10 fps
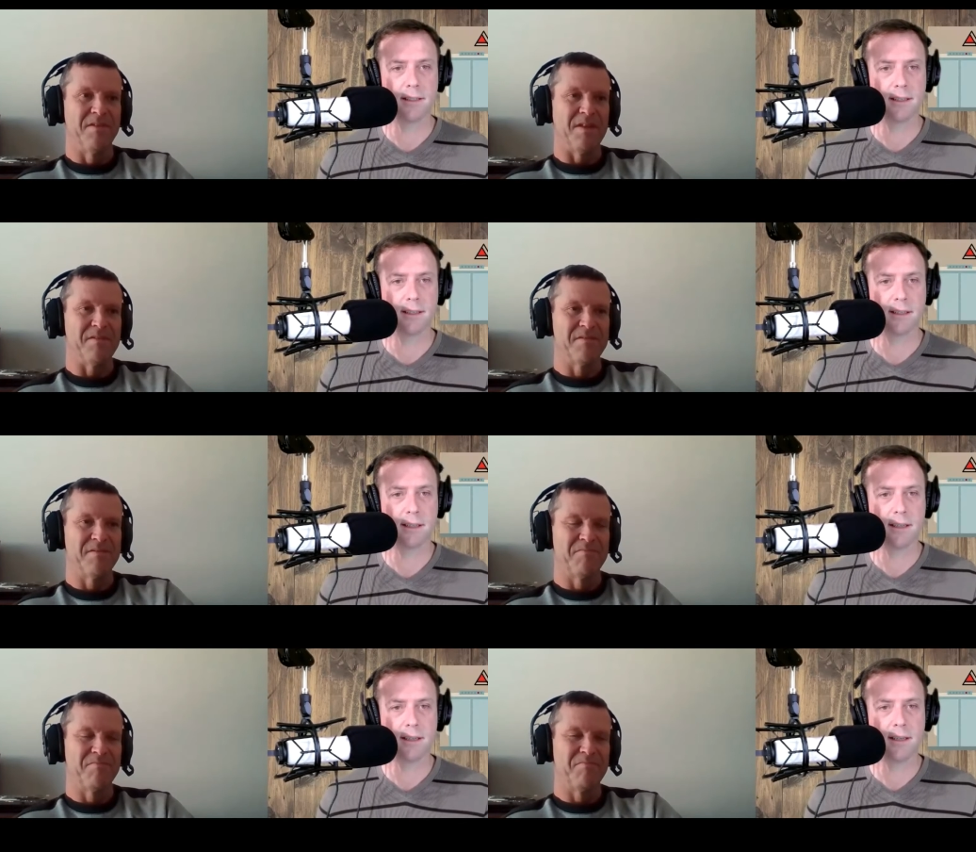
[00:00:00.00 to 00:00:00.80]
Speaker 1: gonna, uh,
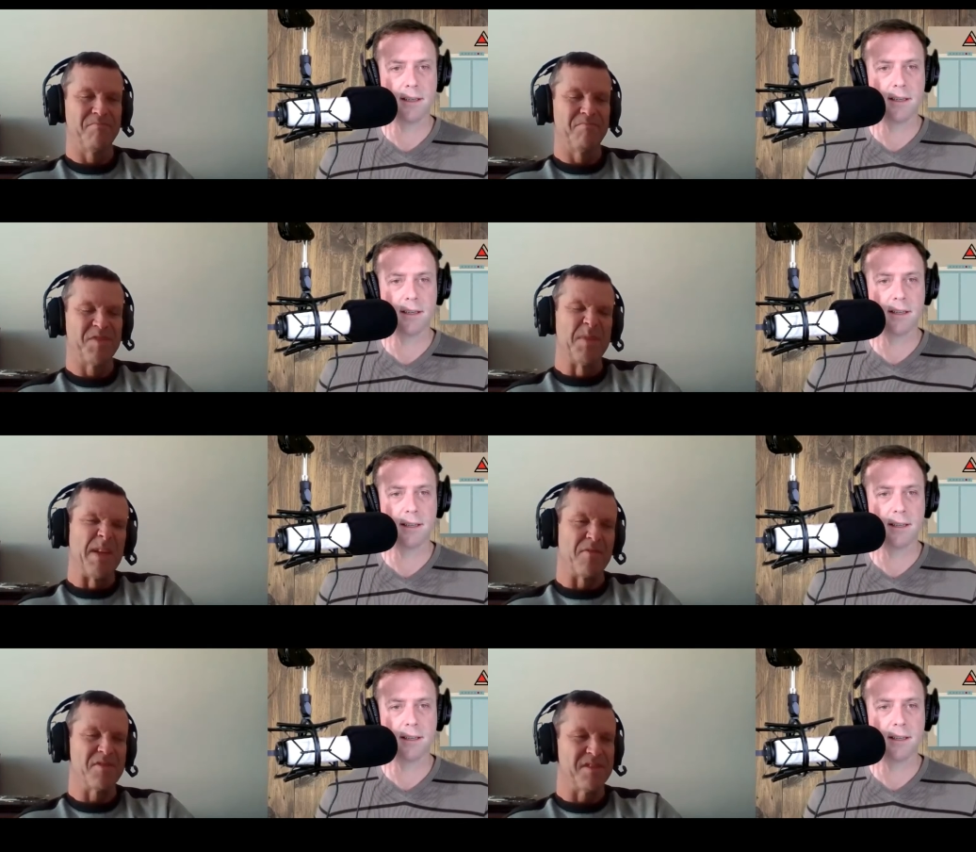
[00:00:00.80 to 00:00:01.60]
some
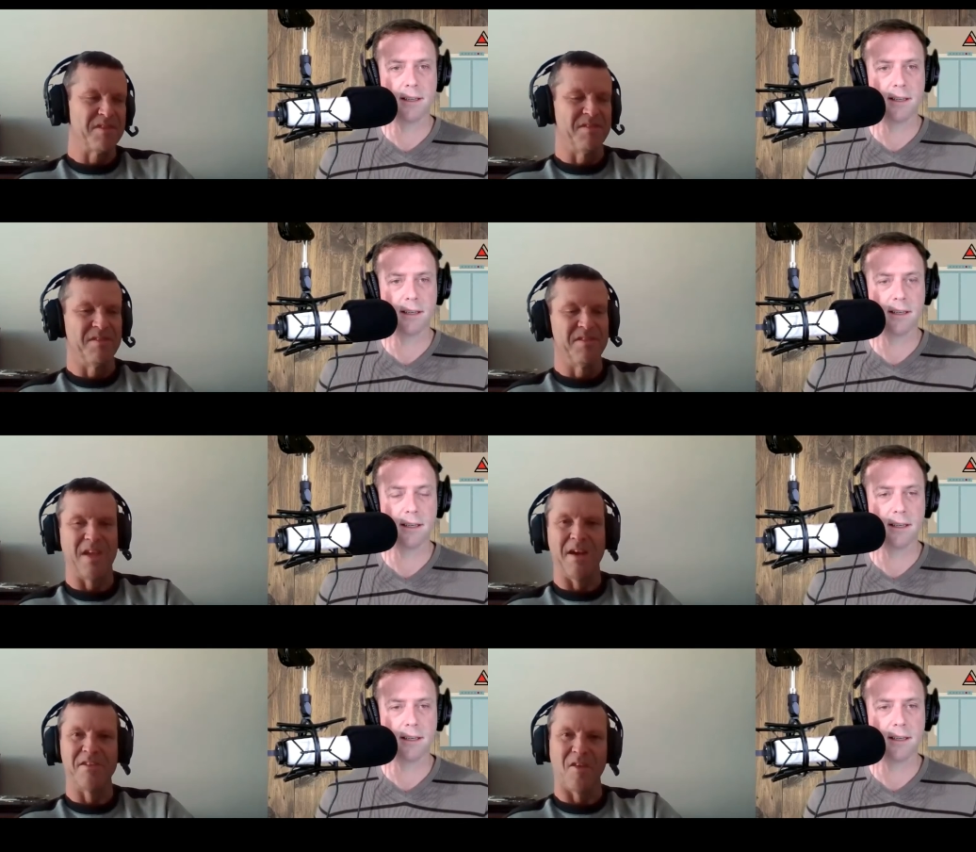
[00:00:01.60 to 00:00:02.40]
differences and
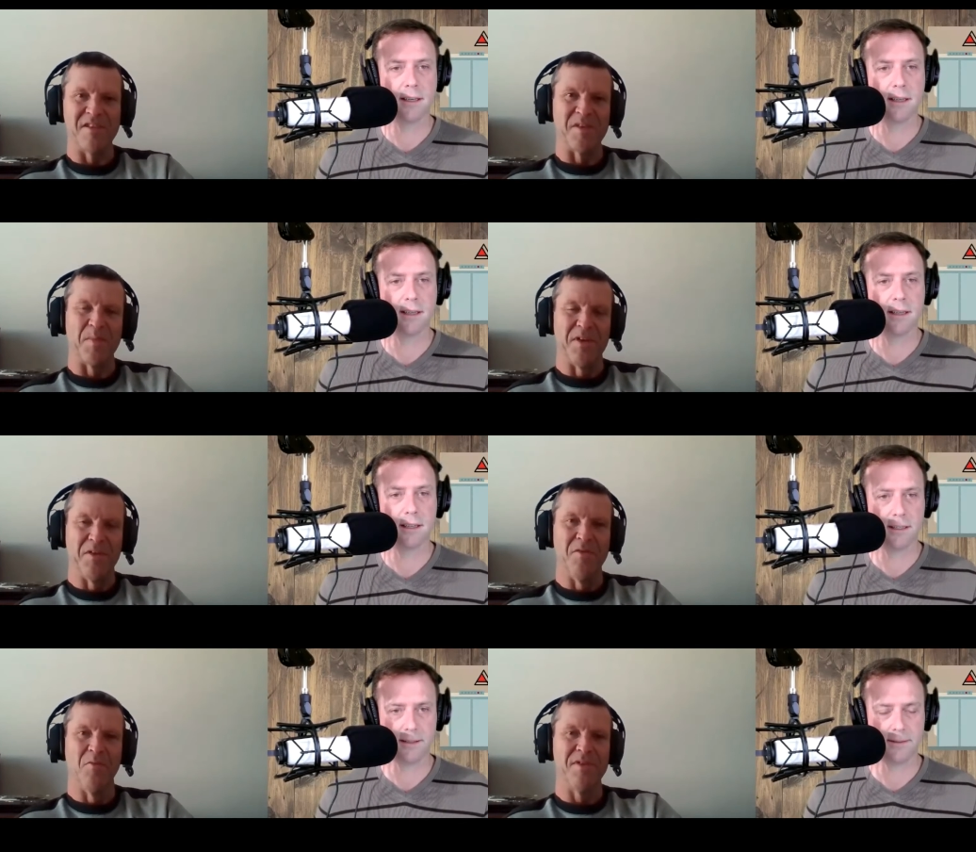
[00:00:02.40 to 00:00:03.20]
decided to try something
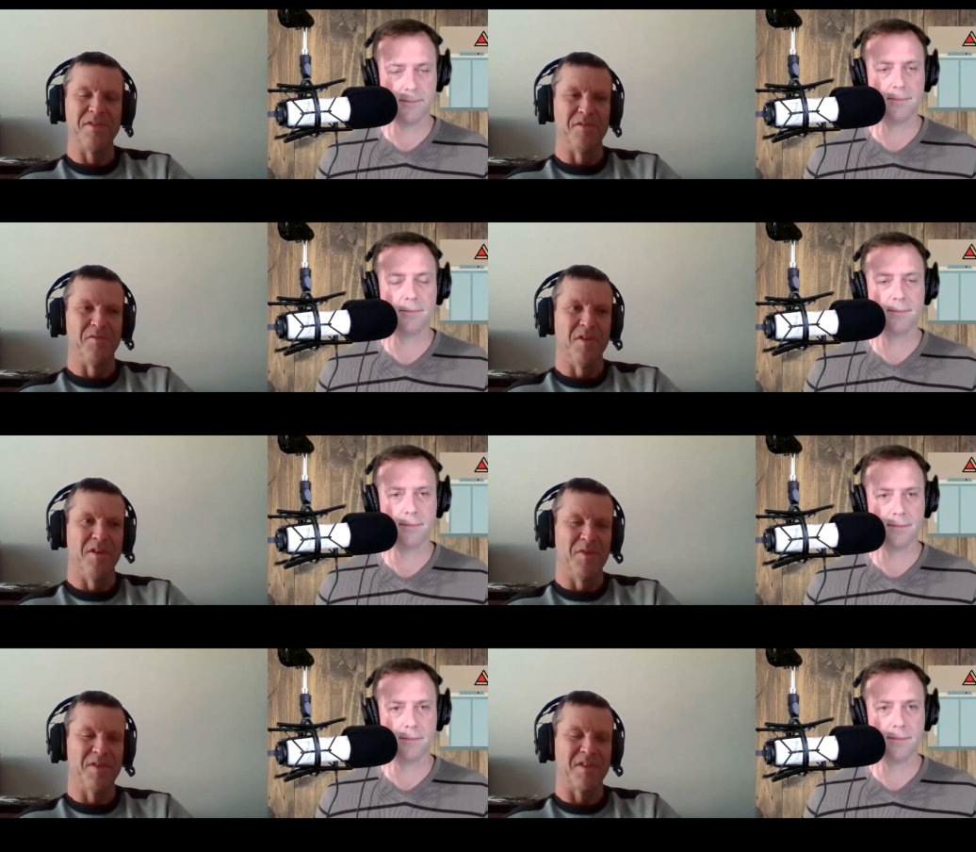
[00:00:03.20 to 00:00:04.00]
new and went to
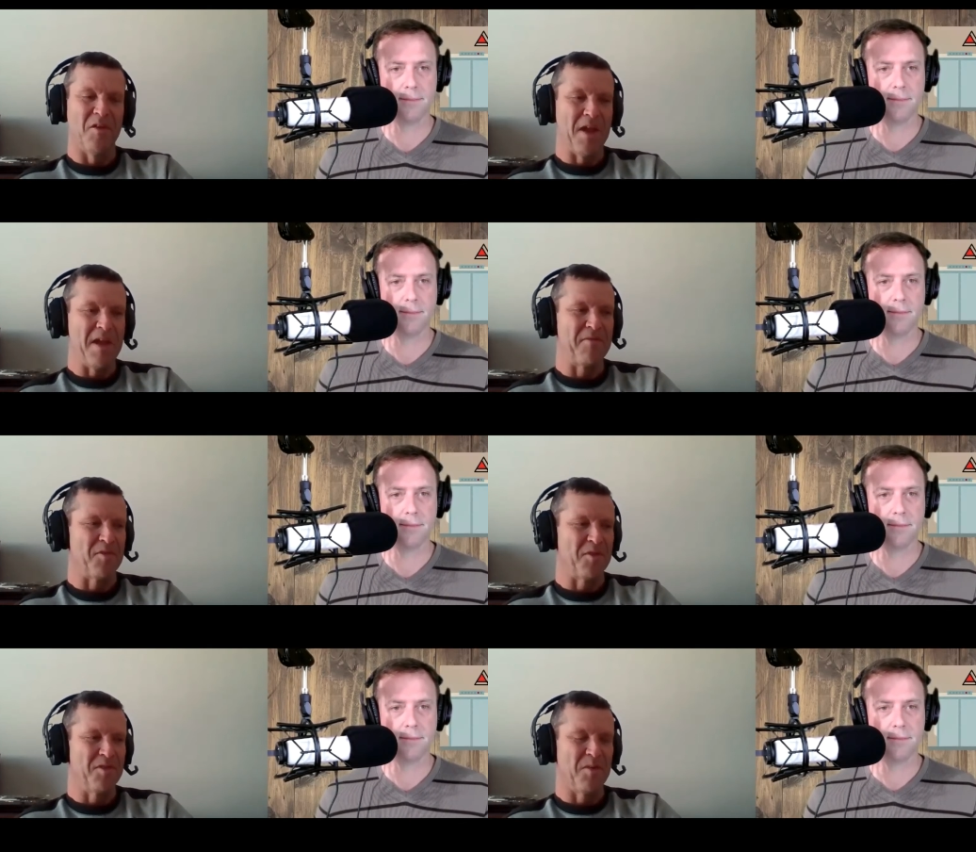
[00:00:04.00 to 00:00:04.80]
uh, went to Kone
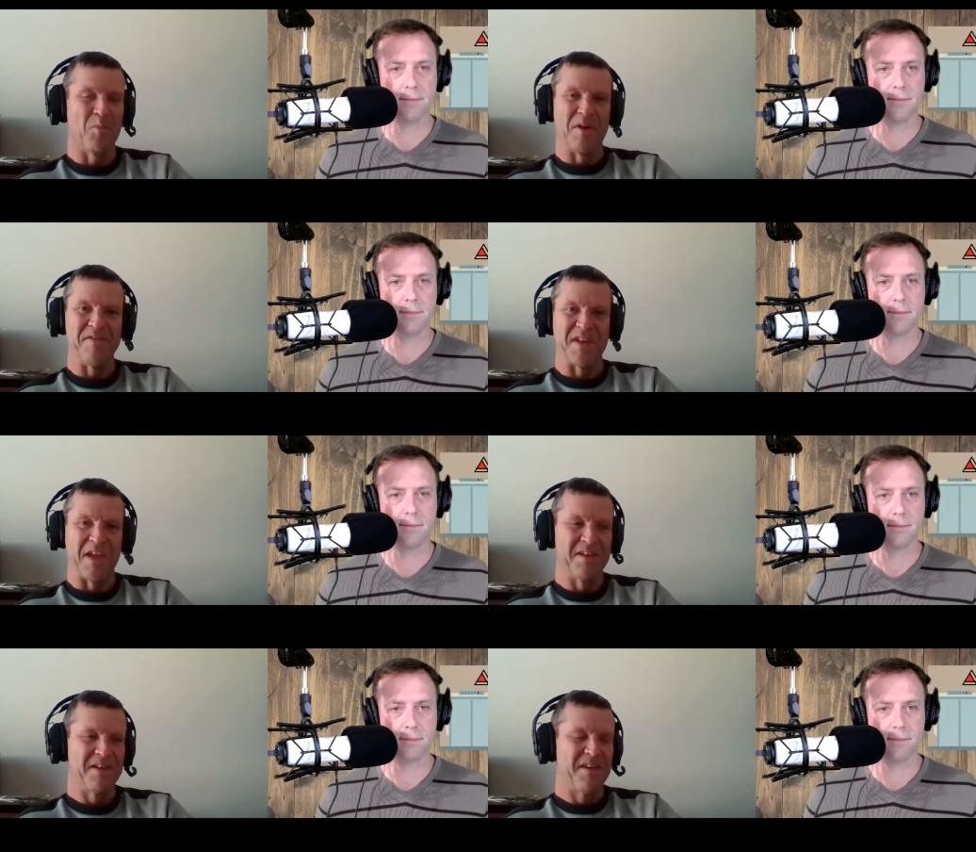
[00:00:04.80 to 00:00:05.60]
for a brief stint,